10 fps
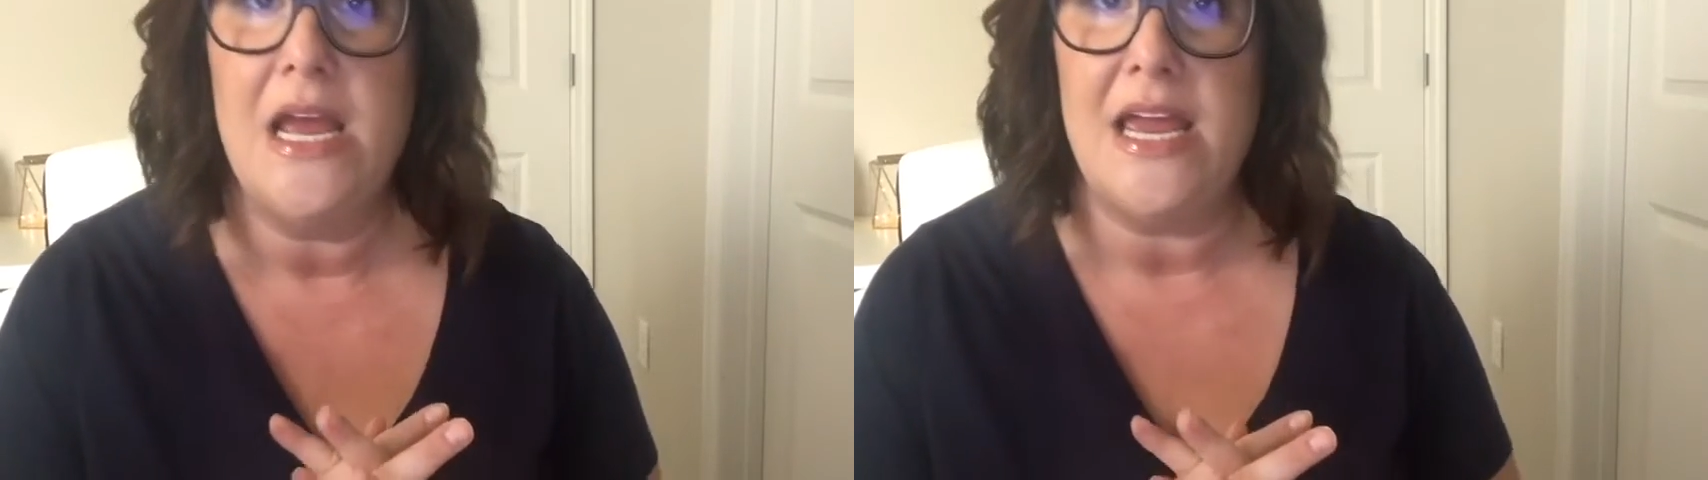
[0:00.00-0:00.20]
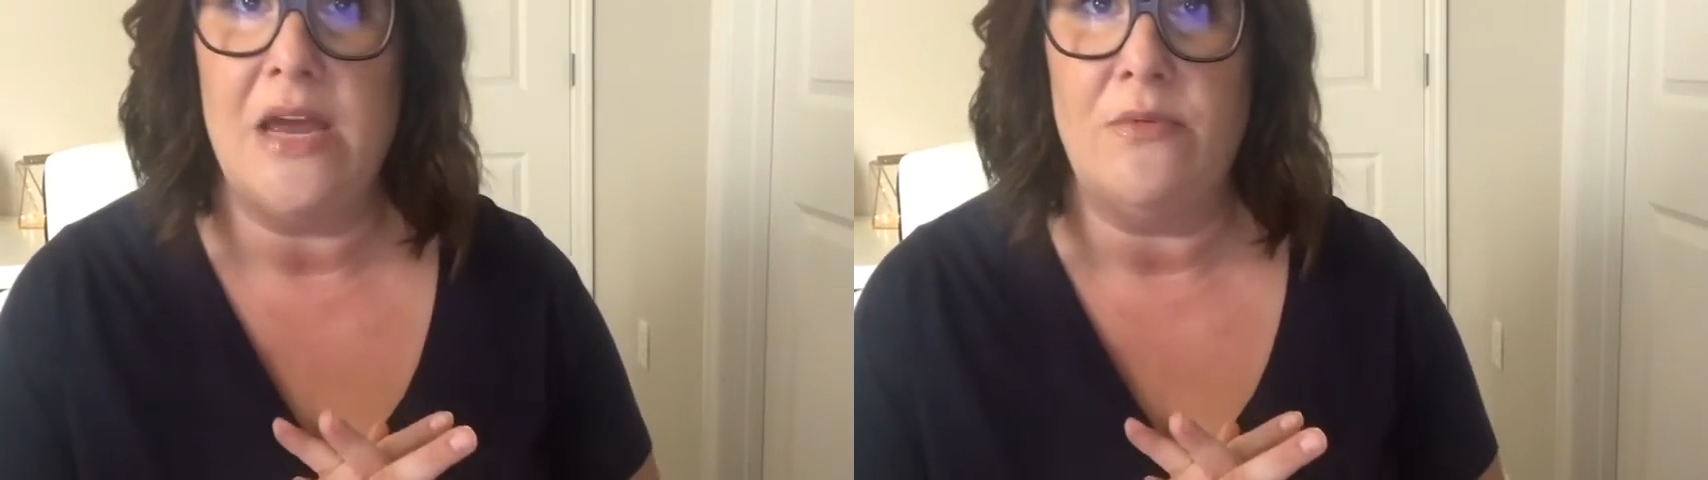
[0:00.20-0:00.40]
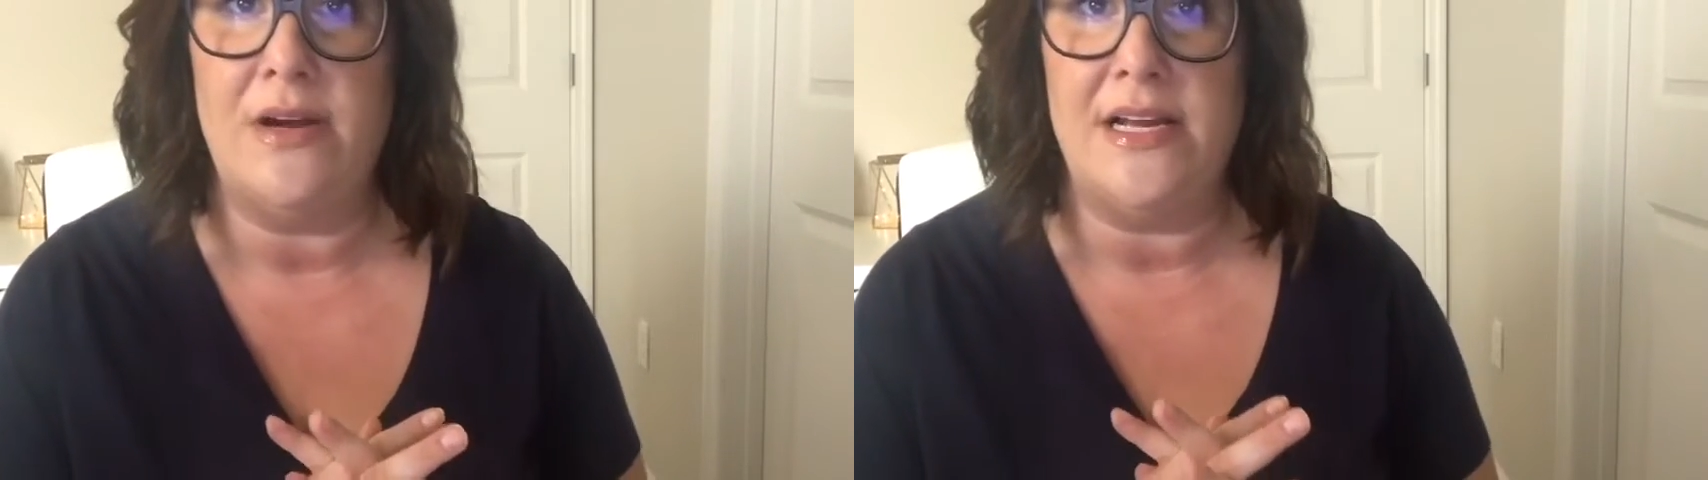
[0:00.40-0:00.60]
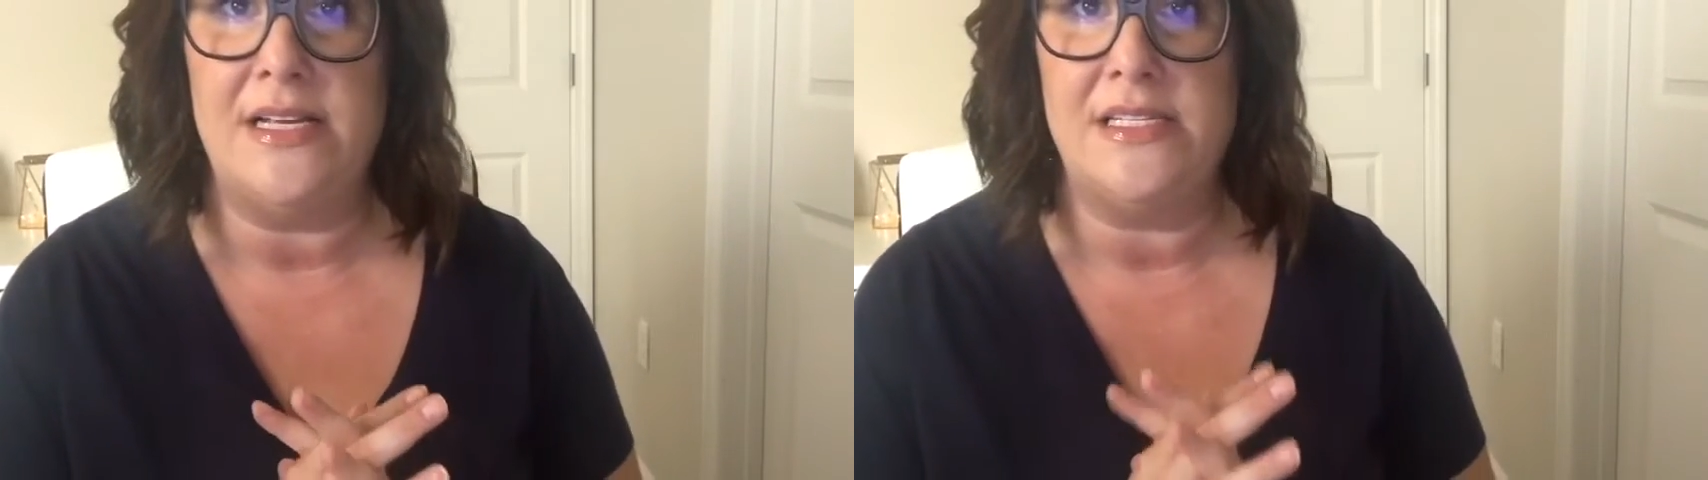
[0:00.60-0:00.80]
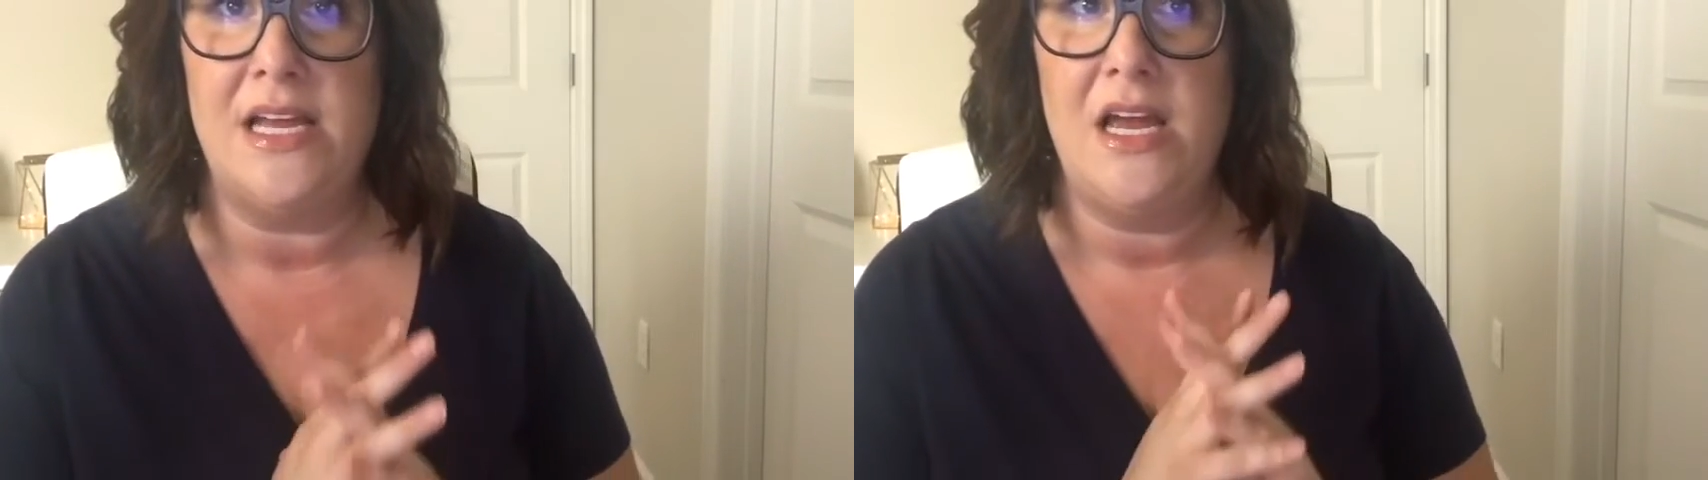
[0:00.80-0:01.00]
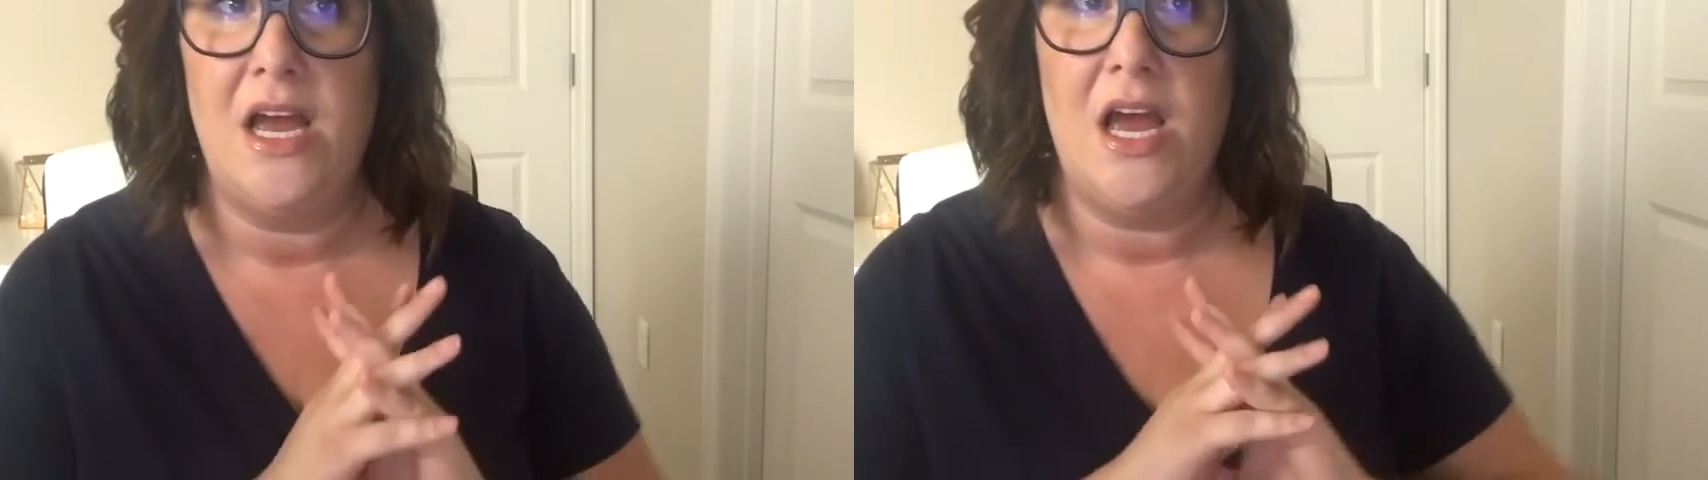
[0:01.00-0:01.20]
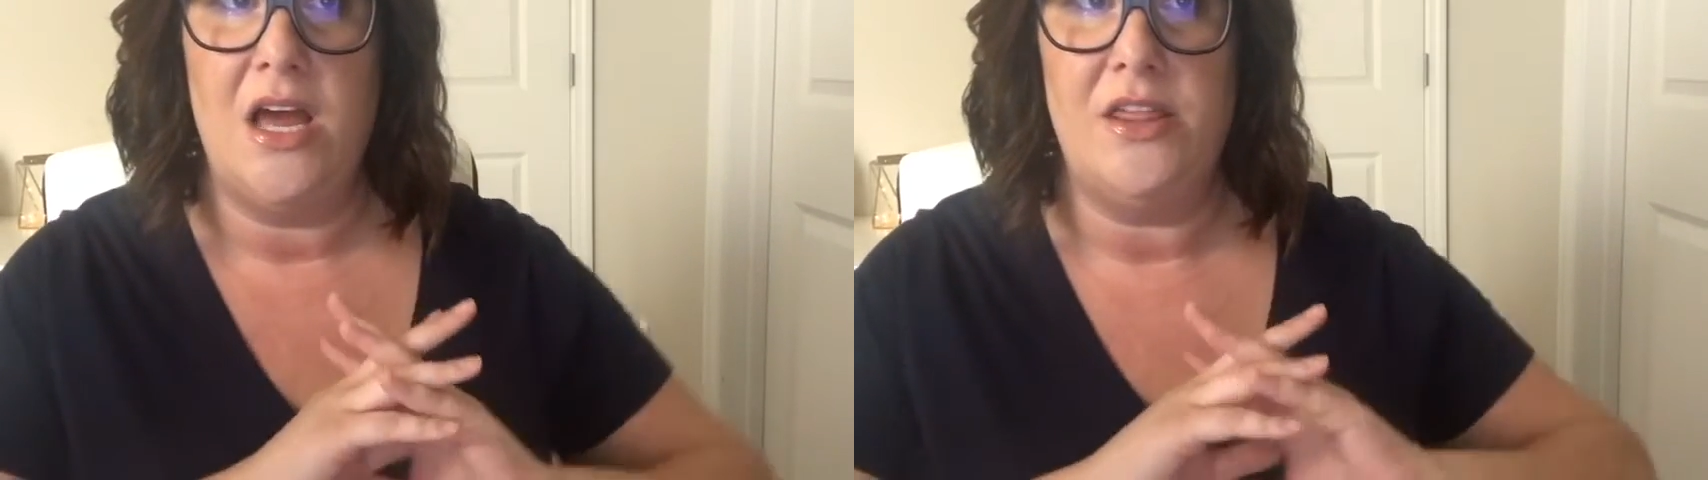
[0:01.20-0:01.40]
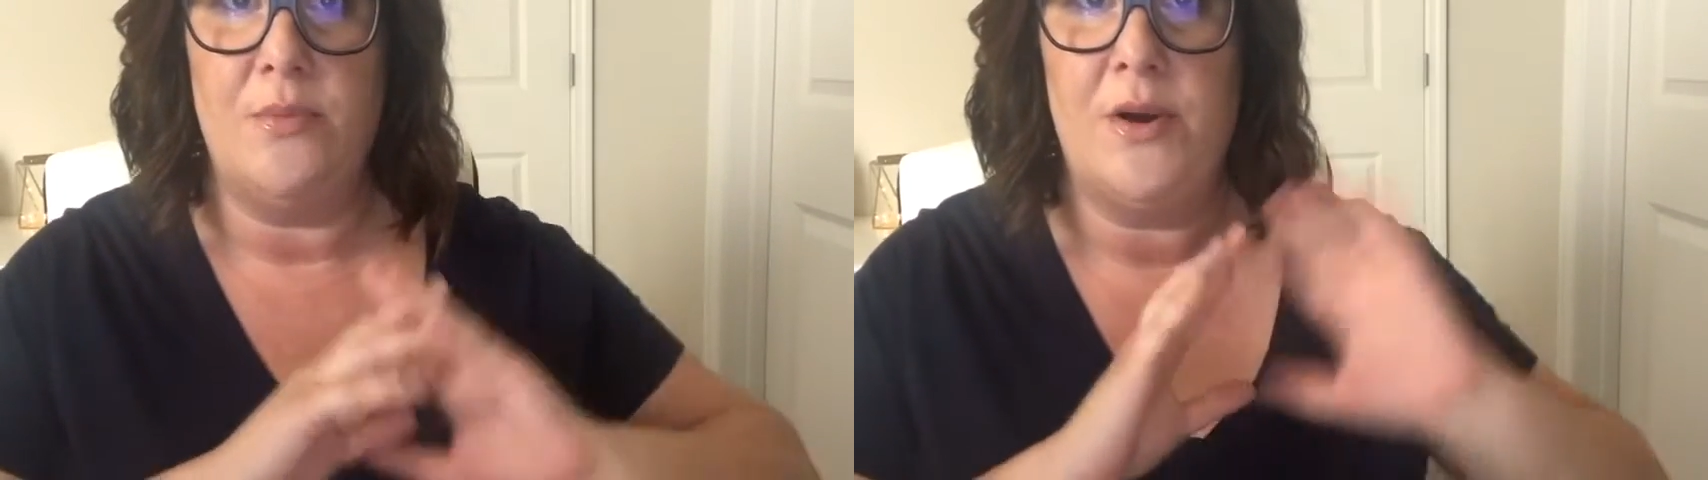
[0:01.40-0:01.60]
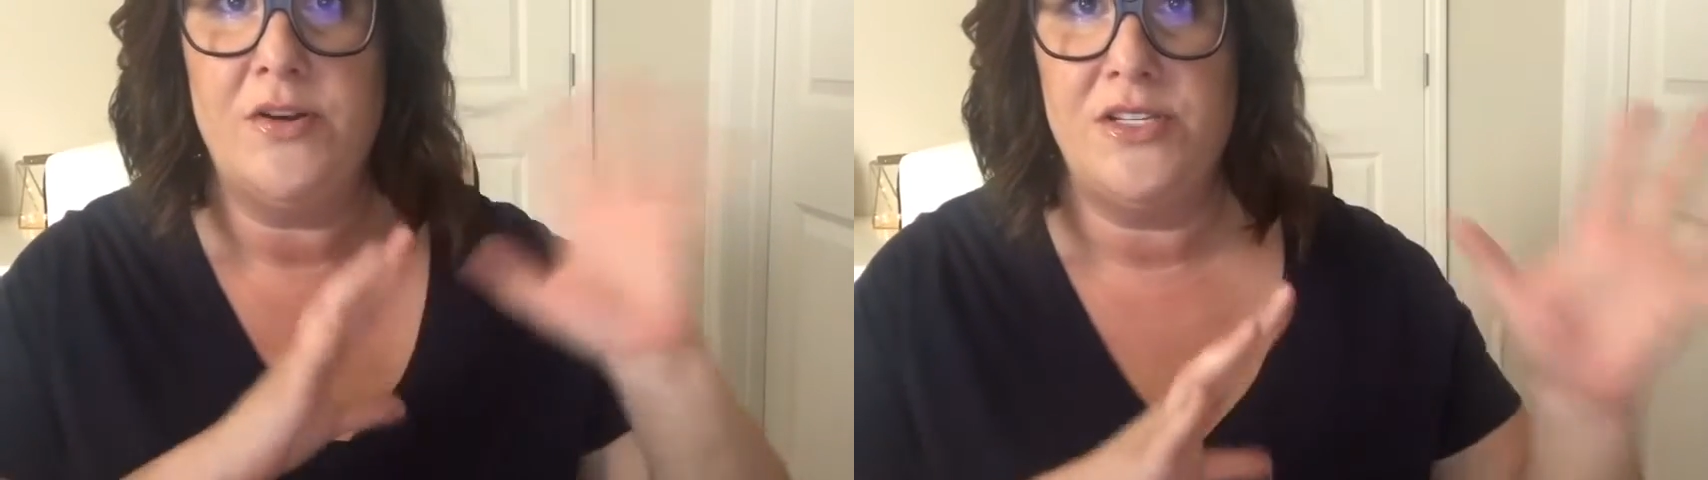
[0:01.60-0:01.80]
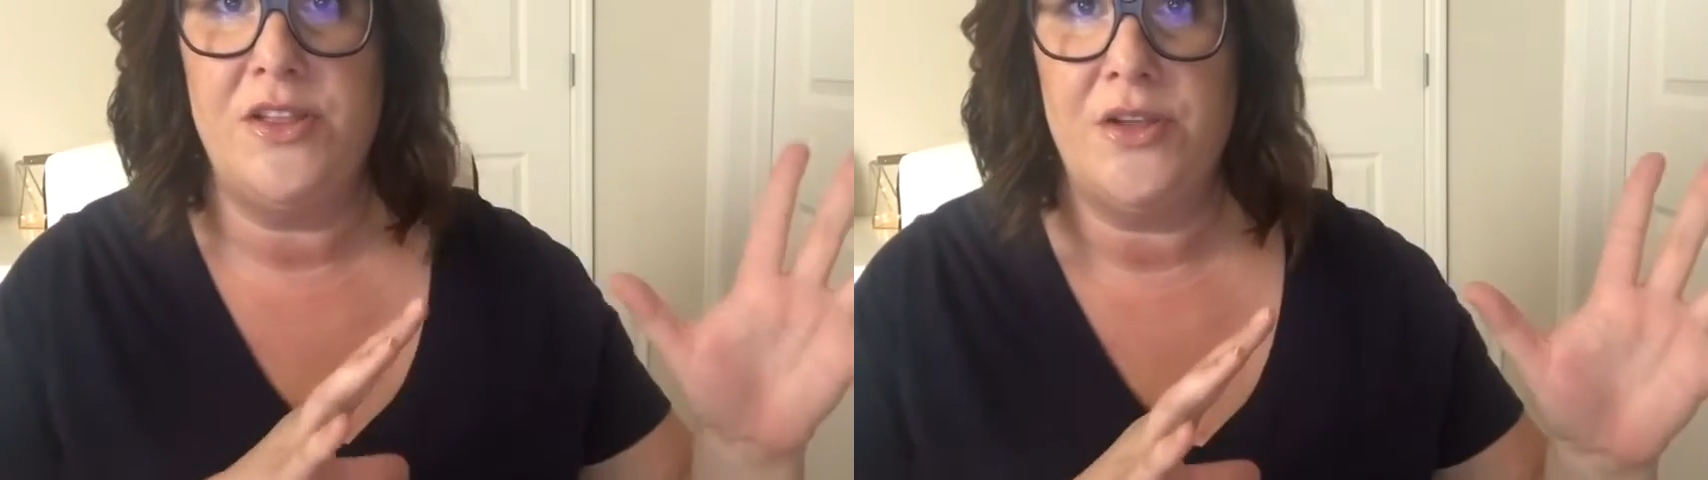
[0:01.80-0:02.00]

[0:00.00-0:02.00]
It was the person